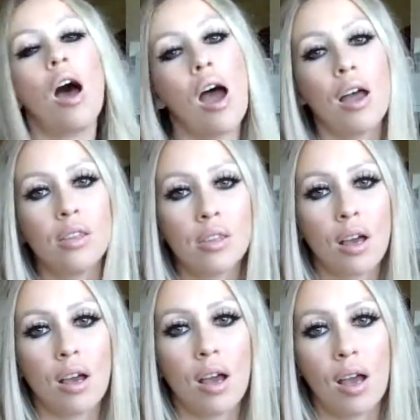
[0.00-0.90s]
I
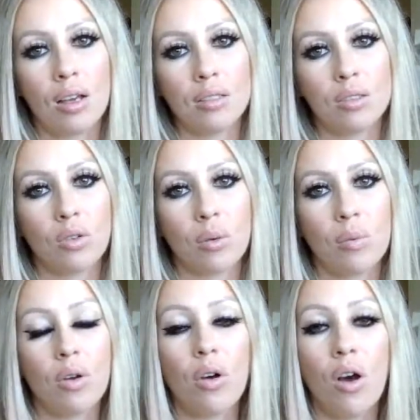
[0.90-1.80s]
thought I had
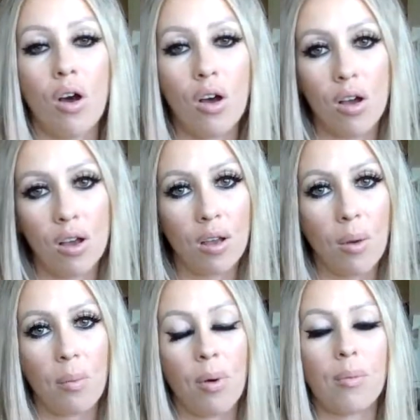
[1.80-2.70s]
Scorpio all hung
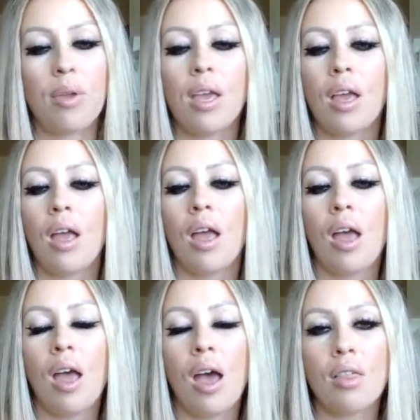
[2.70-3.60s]
up on me
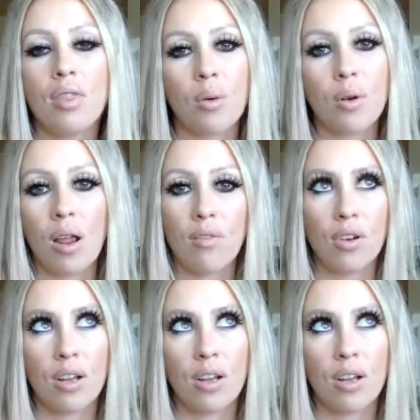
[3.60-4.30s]
and they were never